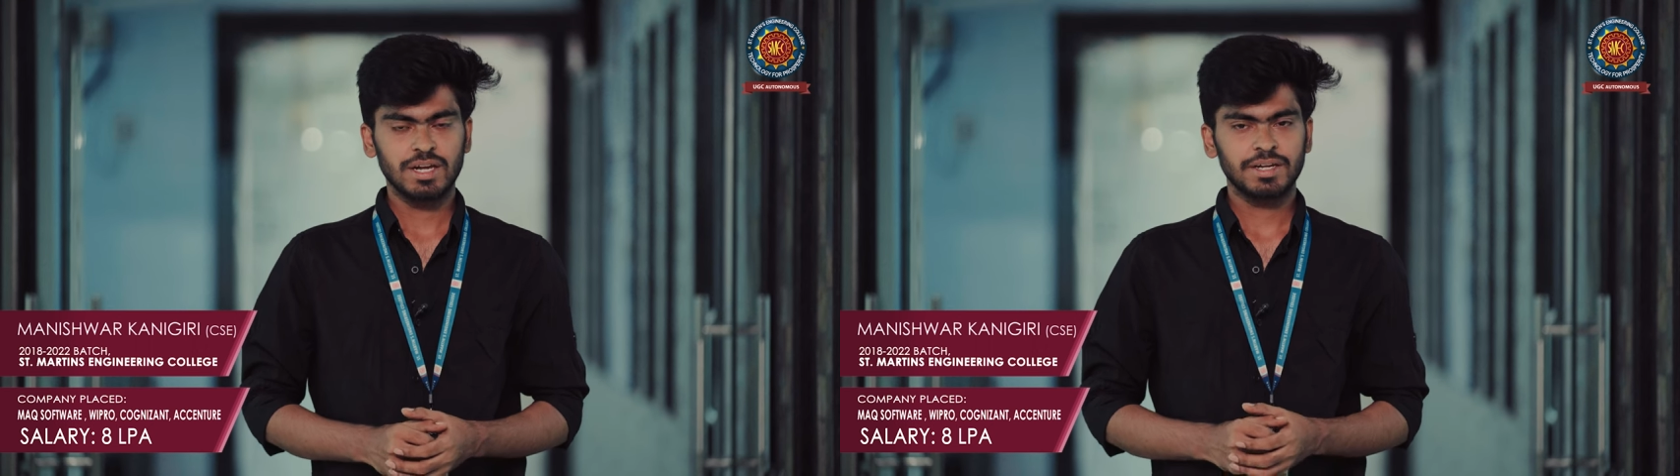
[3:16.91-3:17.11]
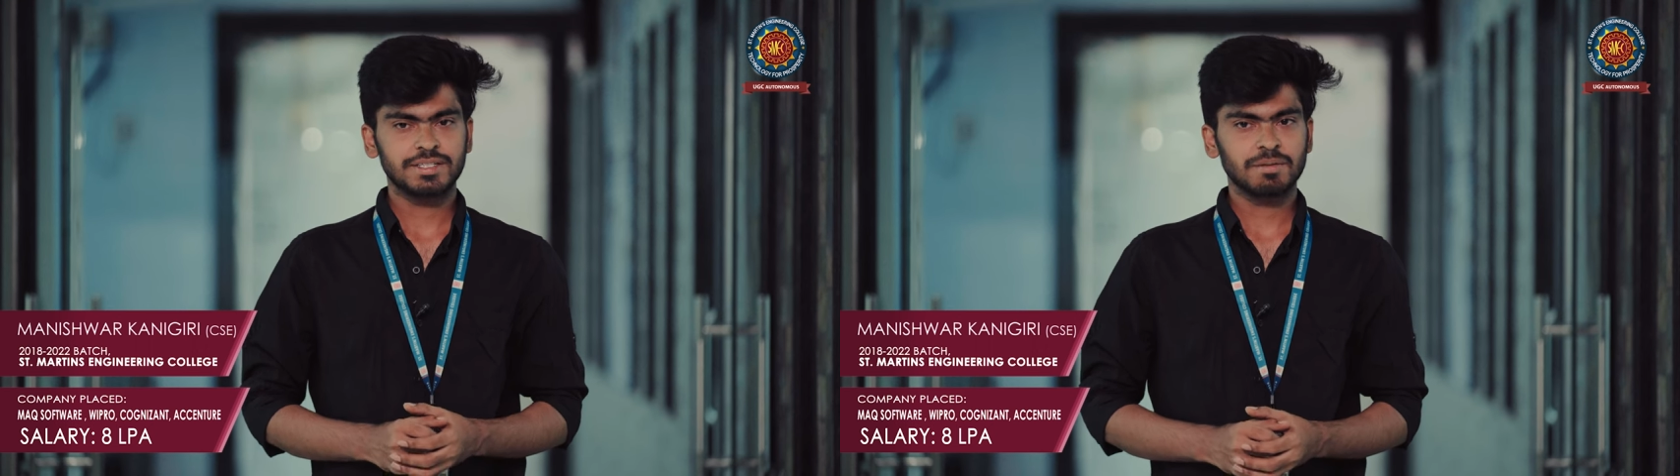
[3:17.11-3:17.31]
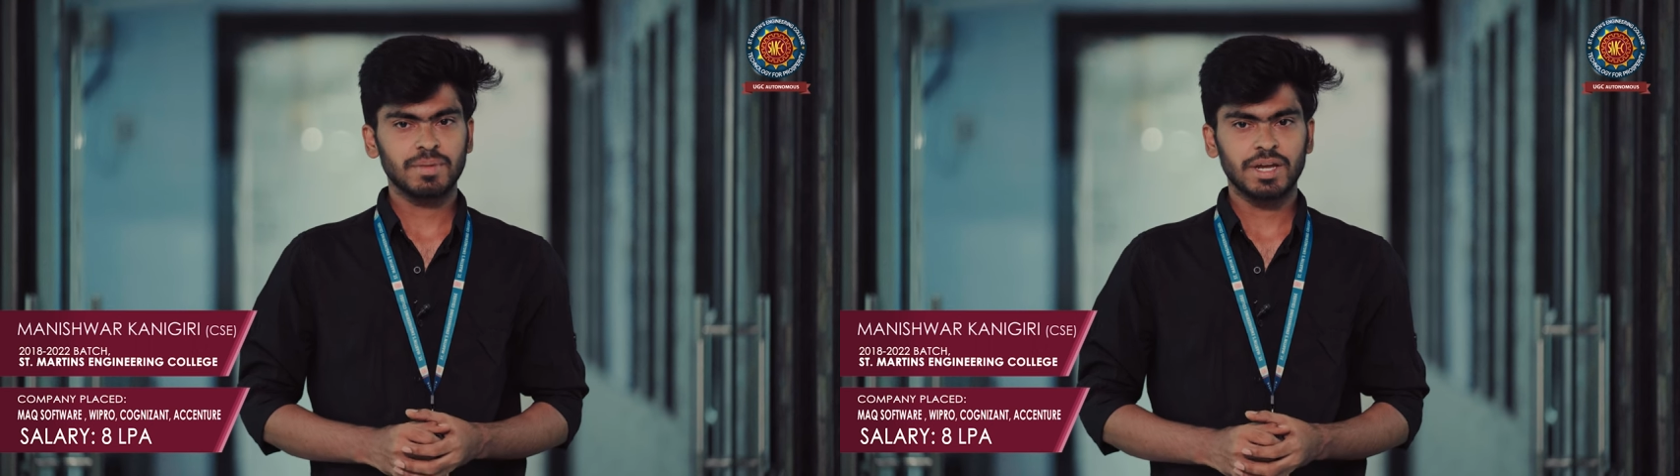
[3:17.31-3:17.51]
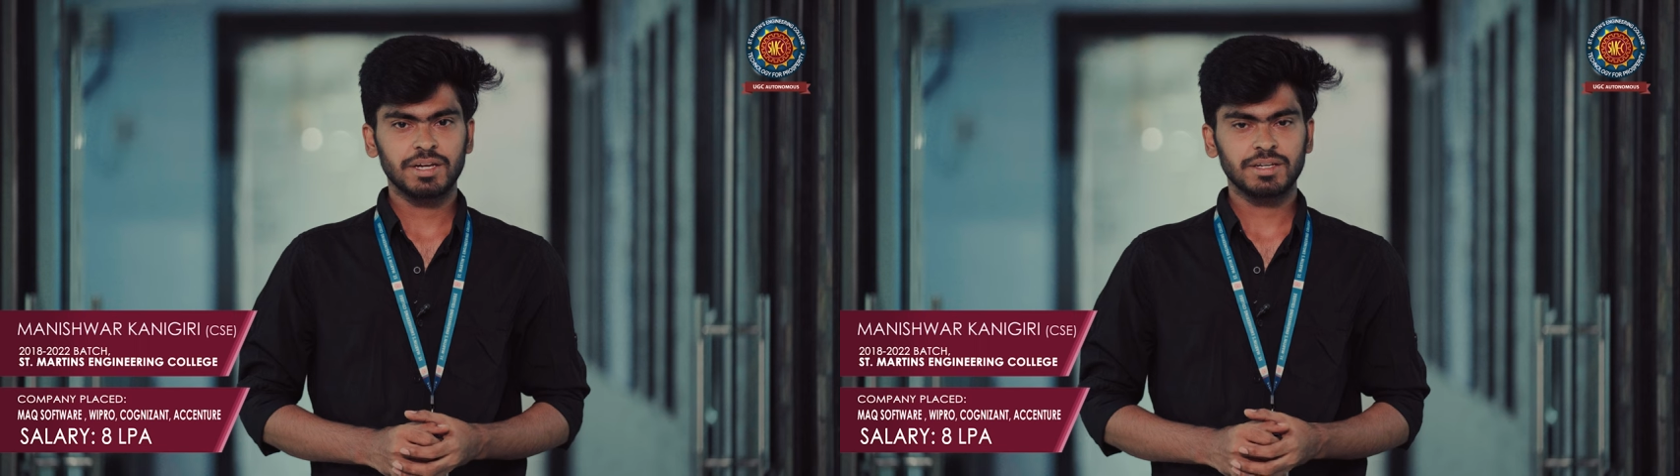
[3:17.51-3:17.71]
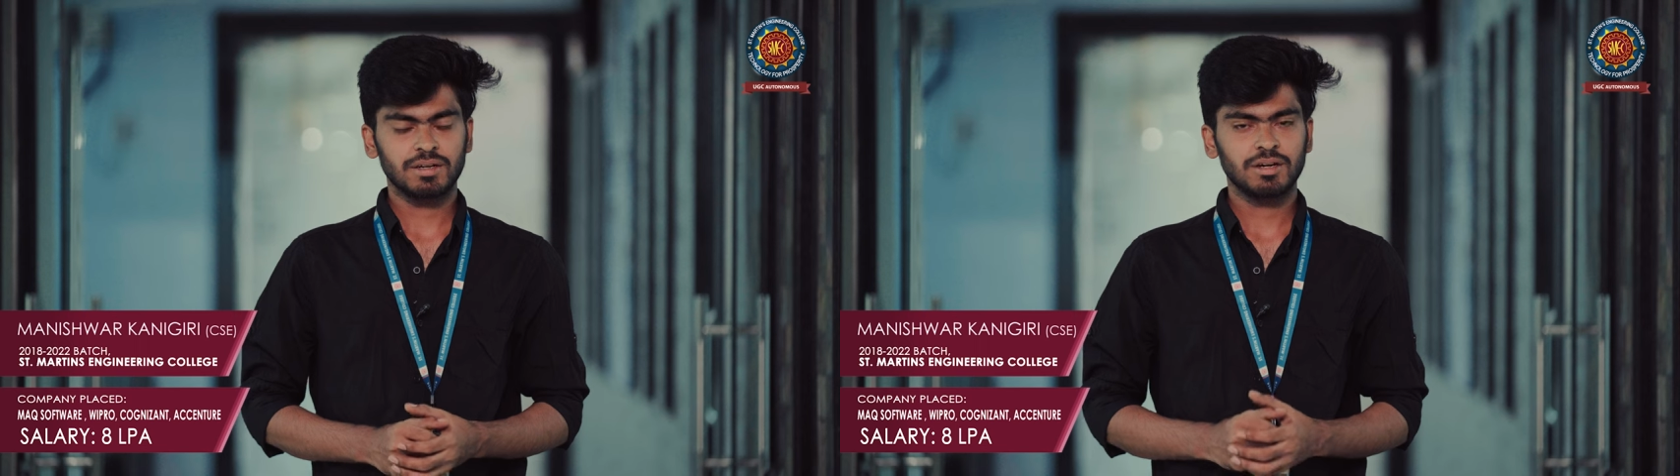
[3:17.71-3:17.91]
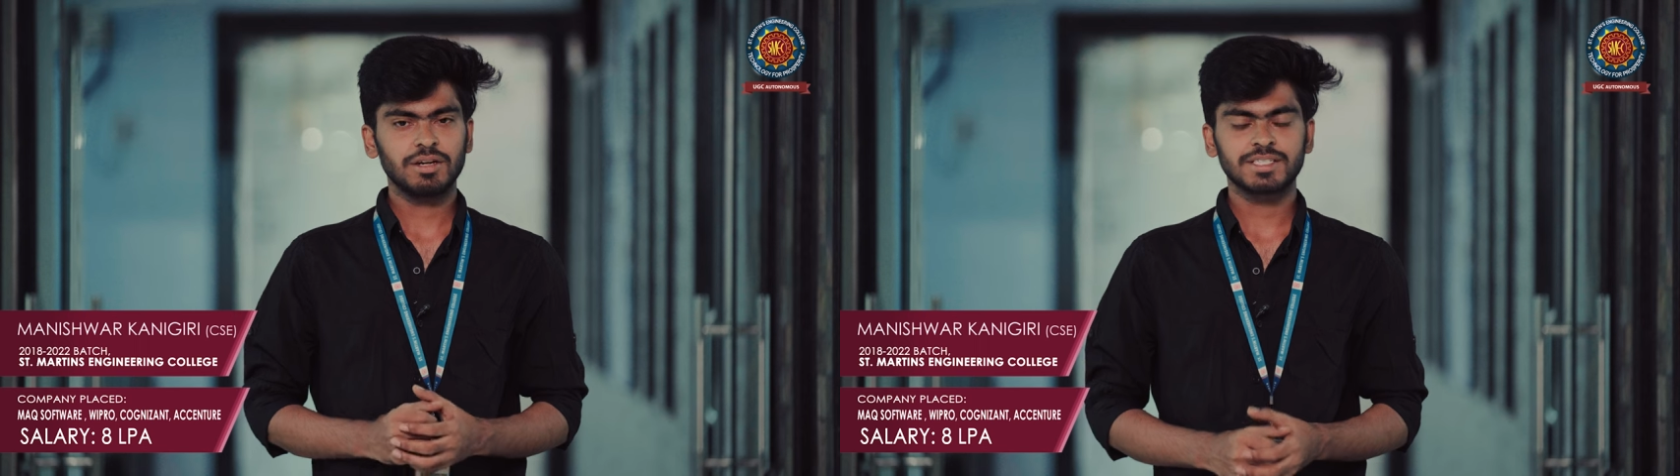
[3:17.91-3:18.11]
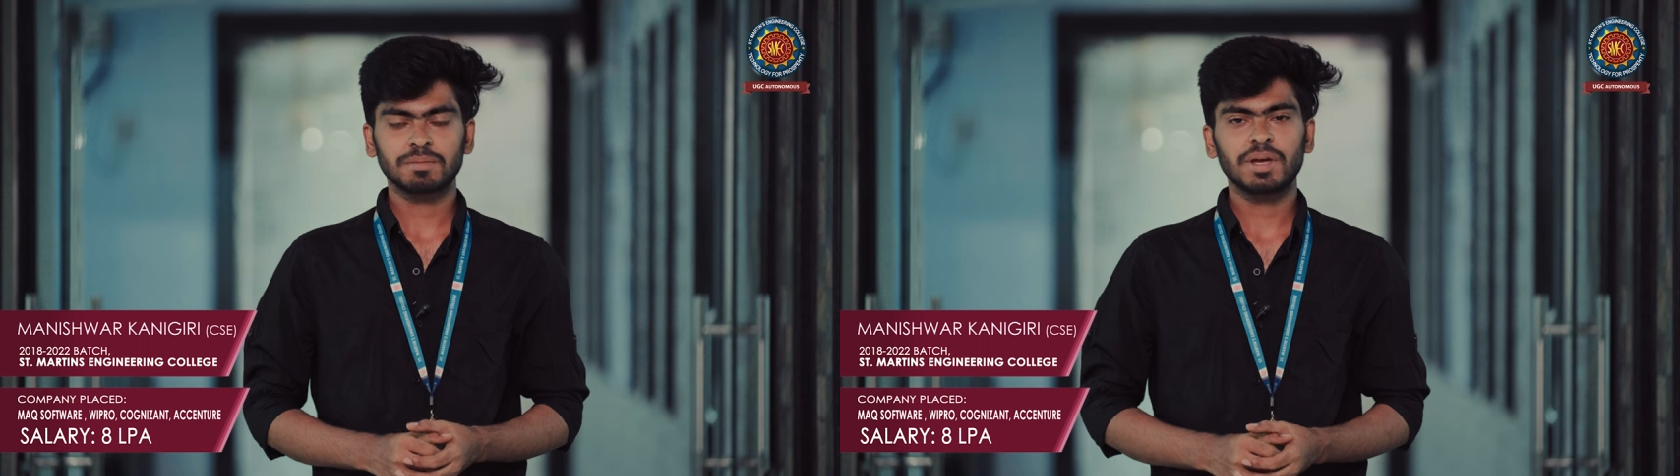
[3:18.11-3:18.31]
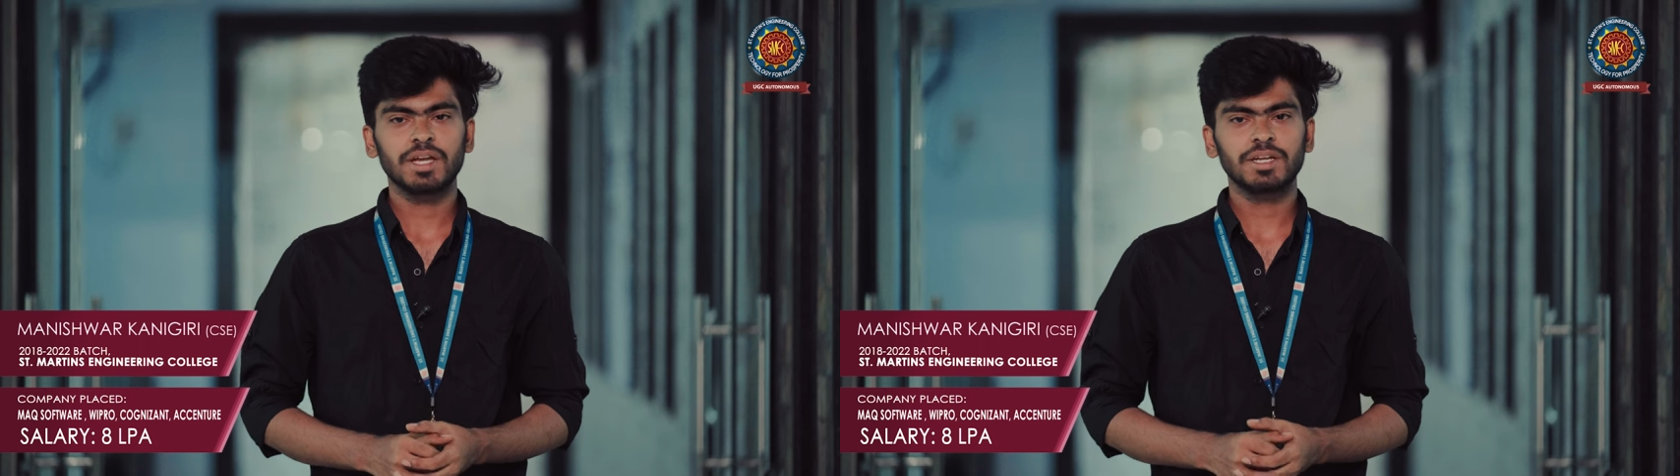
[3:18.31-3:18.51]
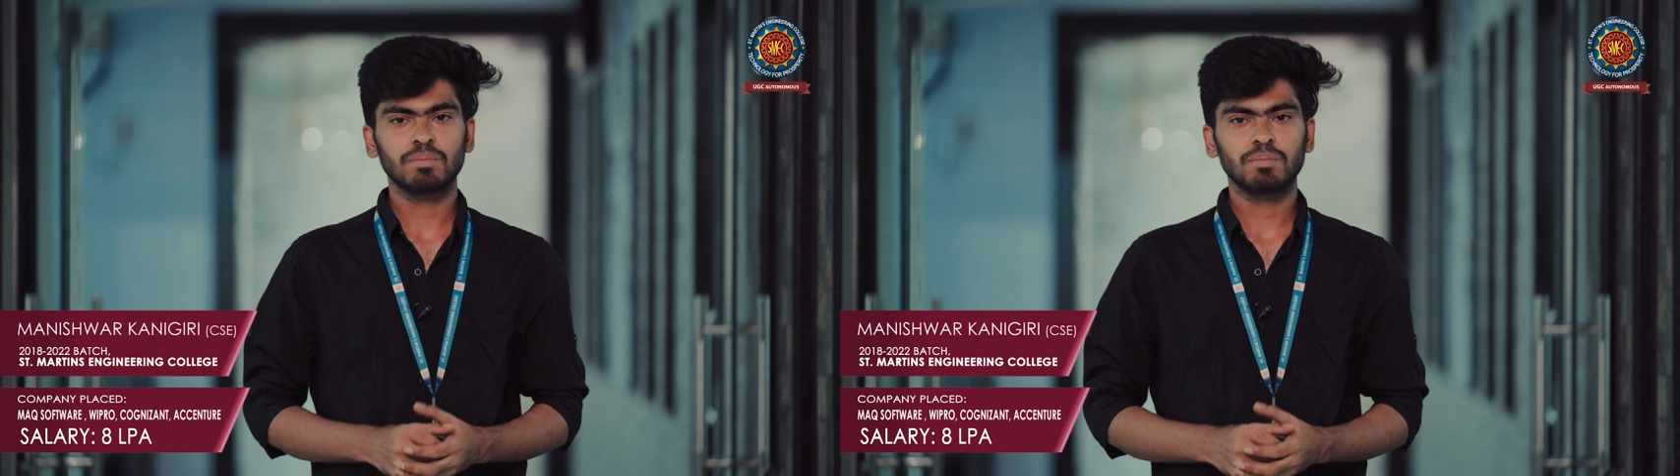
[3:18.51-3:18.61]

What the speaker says: It's the main